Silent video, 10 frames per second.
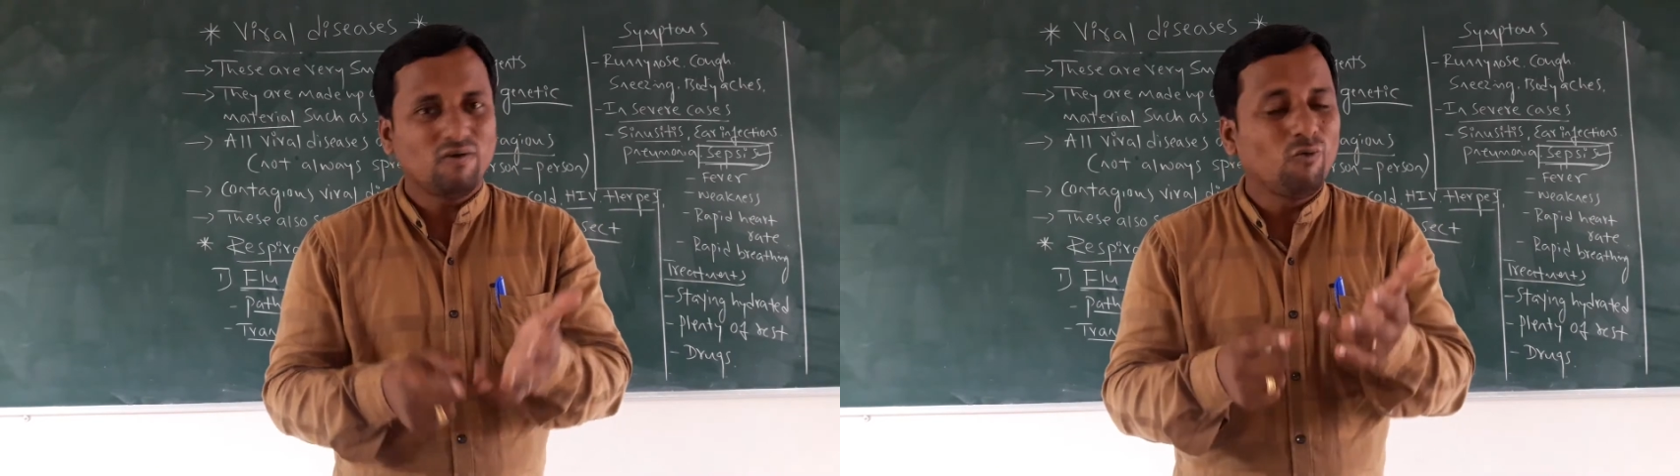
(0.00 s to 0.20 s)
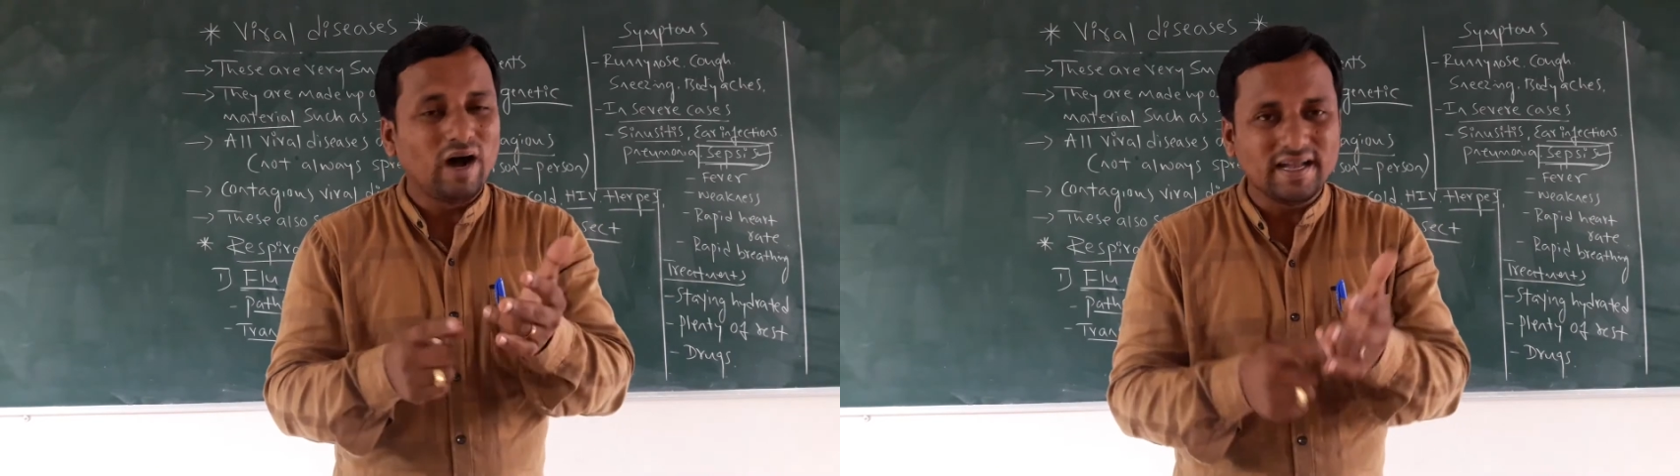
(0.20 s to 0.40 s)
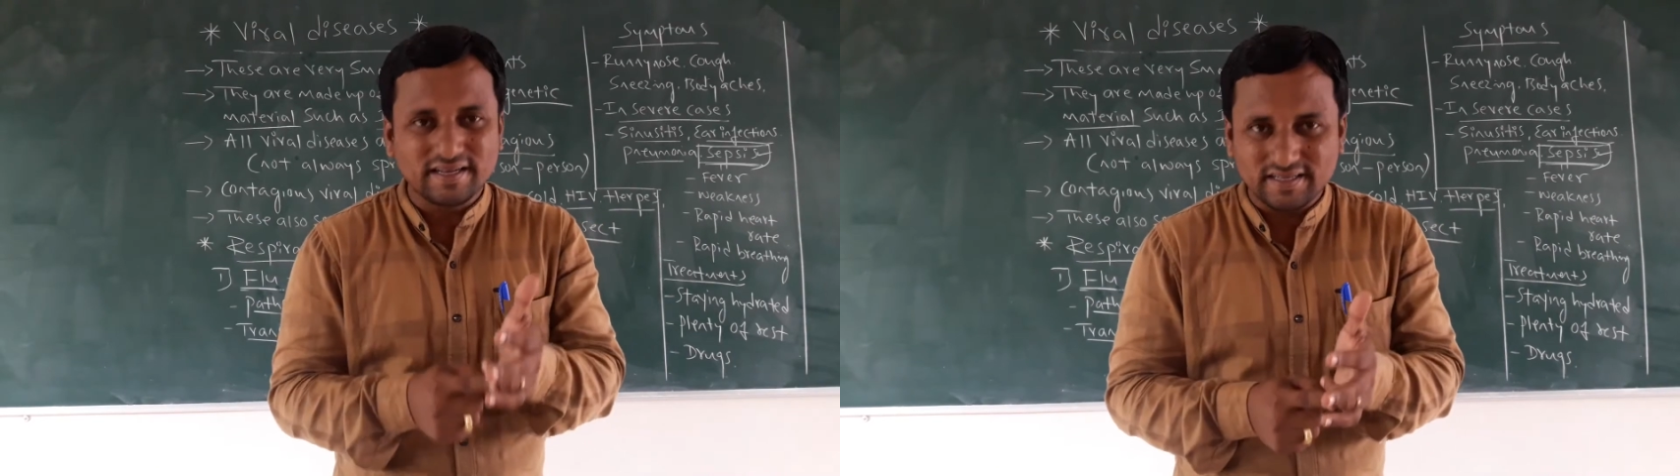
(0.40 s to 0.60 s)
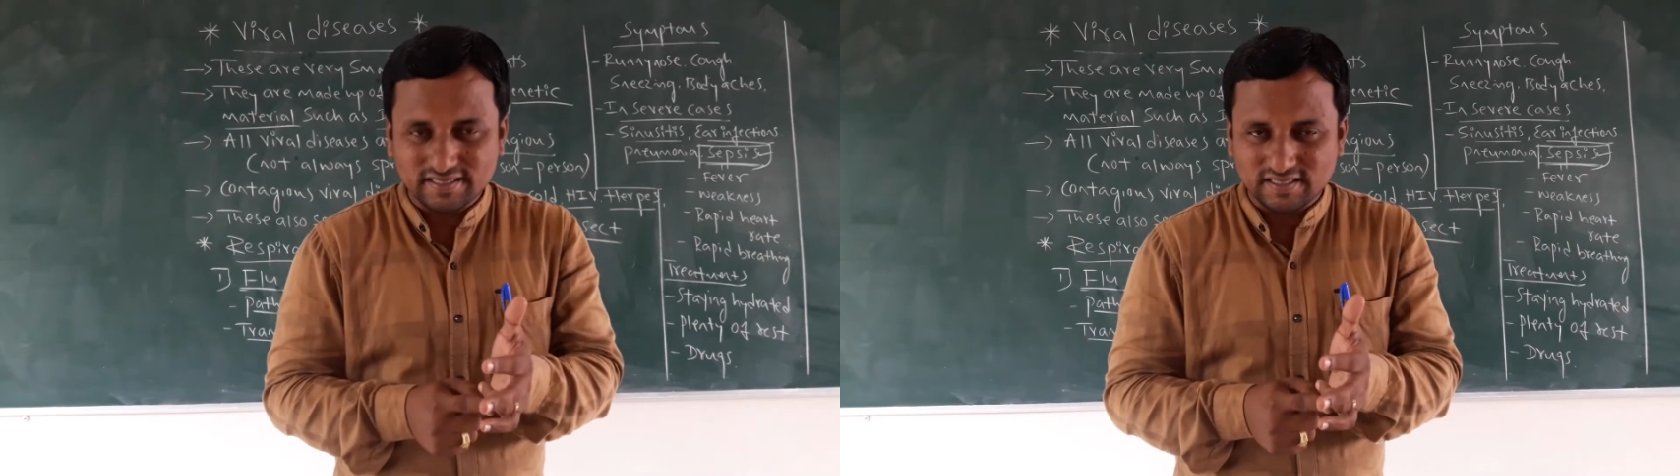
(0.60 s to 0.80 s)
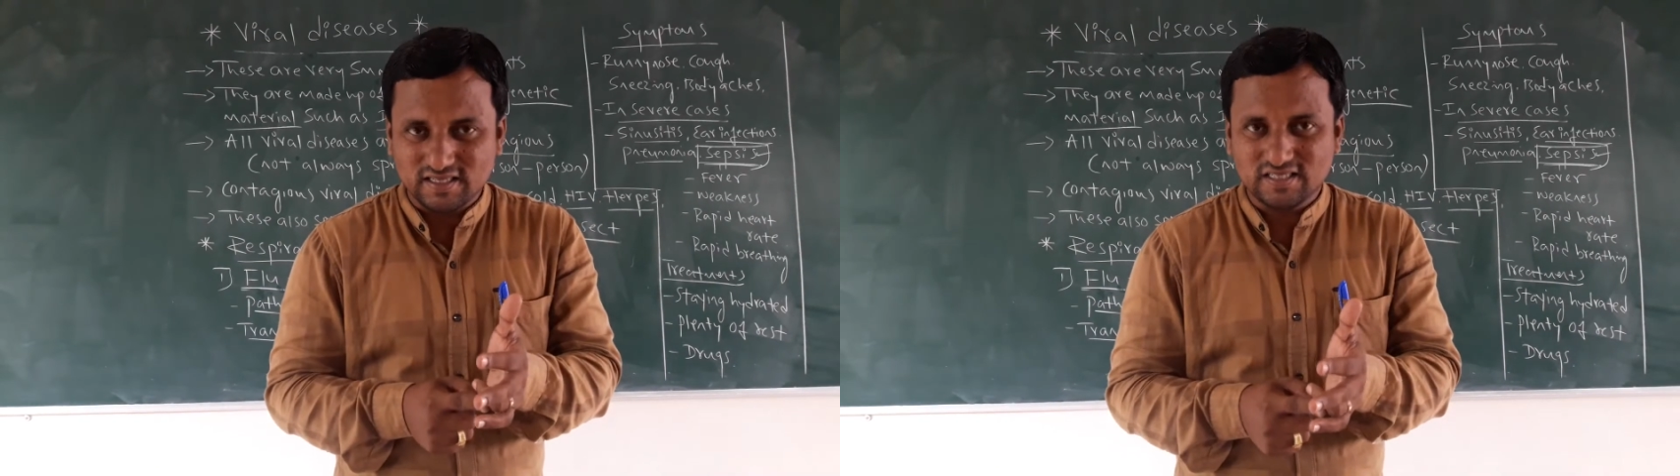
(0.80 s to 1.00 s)

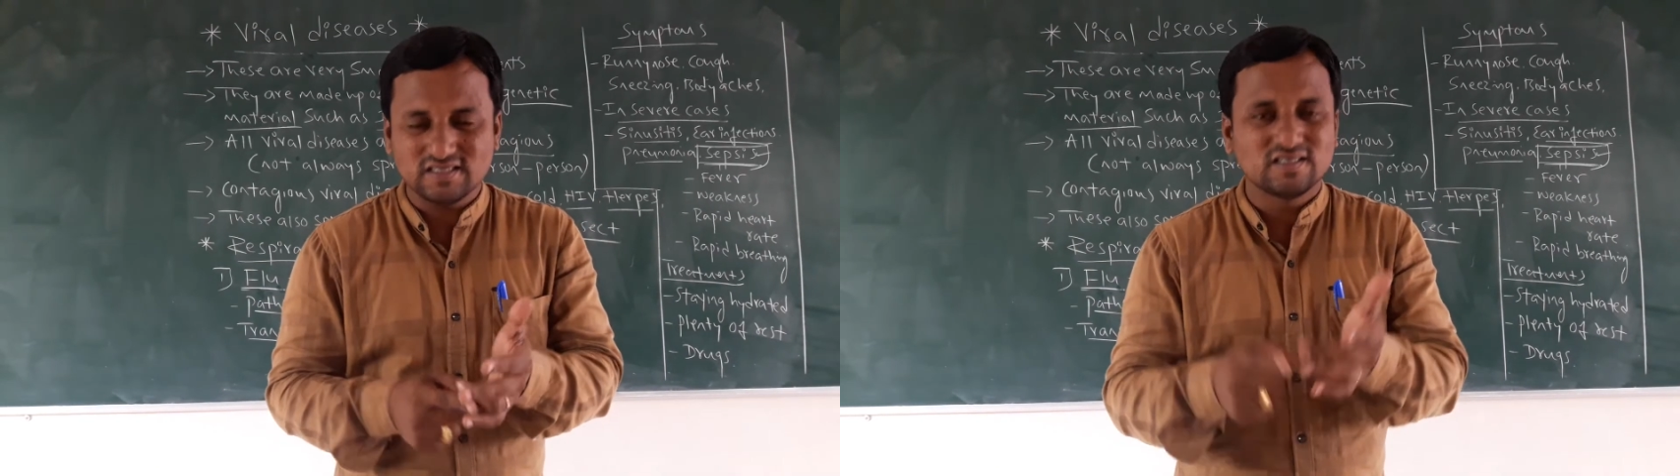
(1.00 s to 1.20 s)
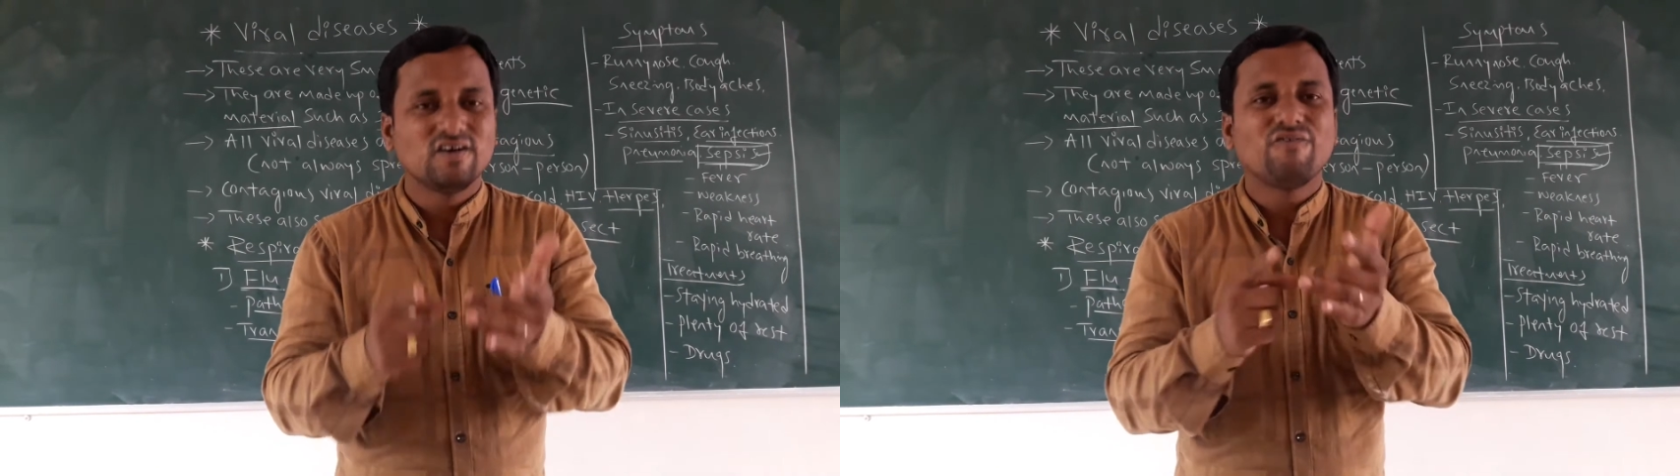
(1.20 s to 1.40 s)
viruses,